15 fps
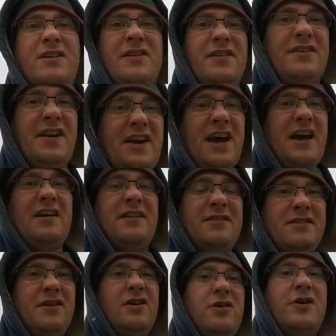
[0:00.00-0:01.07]
The state,
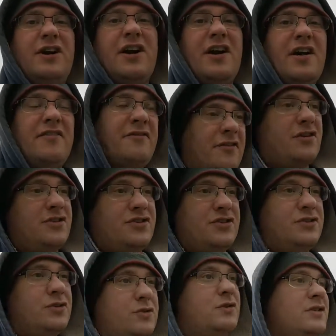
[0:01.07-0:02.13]
though, in an effort
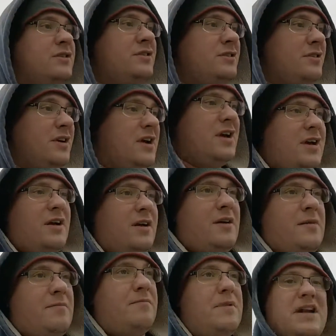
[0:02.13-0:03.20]
to
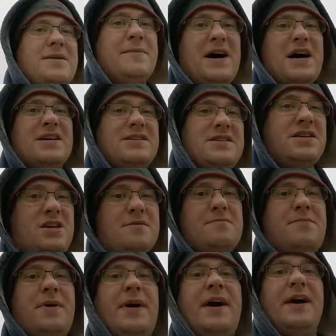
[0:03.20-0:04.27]
minimize the
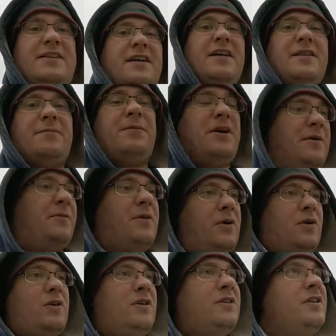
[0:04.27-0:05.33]
impact on the
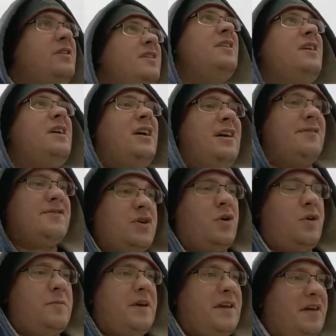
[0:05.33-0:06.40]
people, have
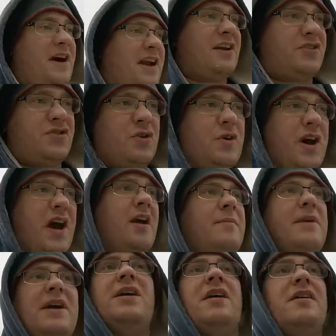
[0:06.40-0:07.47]
told me that it's okay
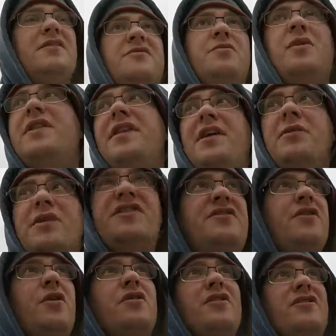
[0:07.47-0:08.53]
because when they
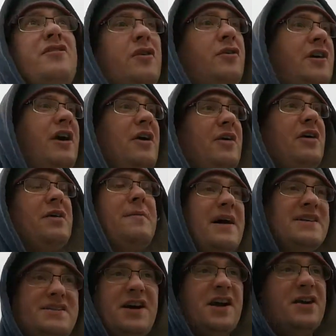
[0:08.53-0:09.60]
restore this whole area in
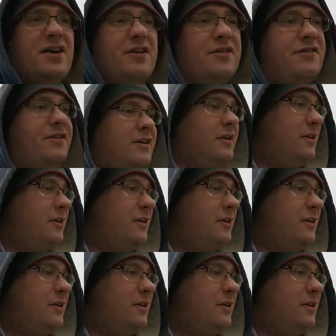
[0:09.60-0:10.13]
about 10 years,